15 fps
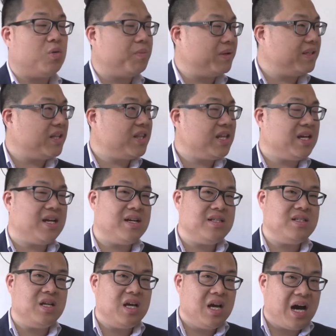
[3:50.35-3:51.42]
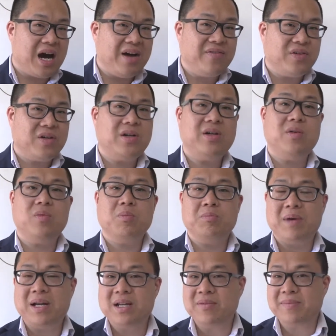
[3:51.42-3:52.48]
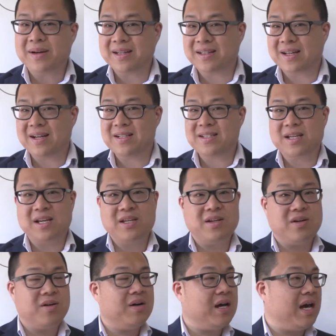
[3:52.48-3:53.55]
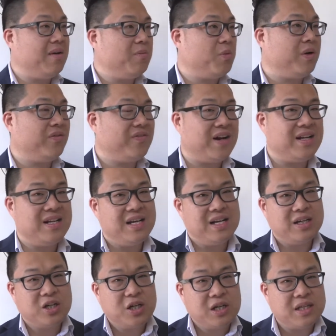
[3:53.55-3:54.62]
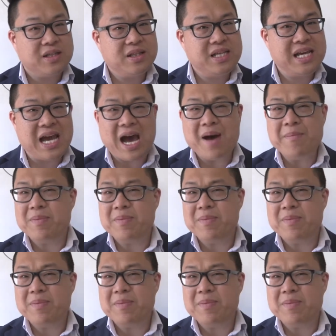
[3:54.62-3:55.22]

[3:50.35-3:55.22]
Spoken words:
But the thing is, I've heard many of my clients say, you know, M1 Finance, the app